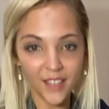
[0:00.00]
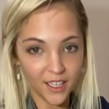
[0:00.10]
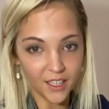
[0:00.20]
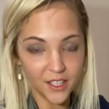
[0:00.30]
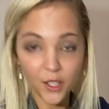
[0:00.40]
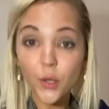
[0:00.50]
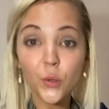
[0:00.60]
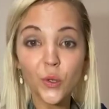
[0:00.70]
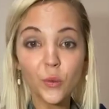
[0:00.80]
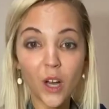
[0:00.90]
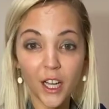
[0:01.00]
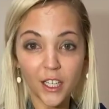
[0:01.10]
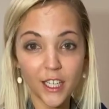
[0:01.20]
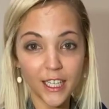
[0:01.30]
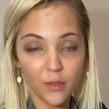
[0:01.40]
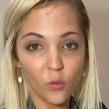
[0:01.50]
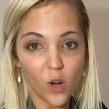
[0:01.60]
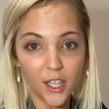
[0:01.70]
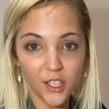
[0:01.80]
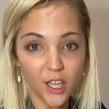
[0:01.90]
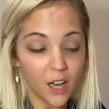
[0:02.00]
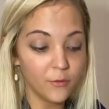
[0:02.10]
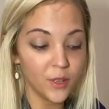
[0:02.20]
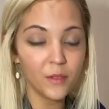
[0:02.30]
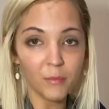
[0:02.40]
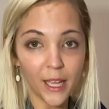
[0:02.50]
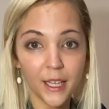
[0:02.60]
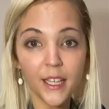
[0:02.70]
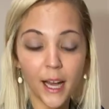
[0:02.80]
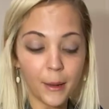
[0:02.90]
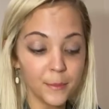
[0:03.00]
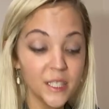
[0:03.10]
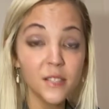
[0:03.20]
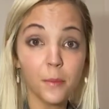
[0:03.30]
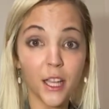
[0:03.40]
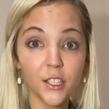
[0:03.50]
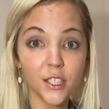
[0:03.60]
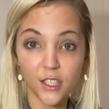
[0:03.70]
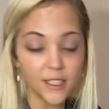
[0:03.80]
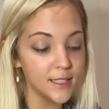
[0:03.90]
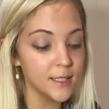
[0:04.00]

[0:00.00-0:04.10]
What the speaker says: that under cool water and wash it off with my sponge in just a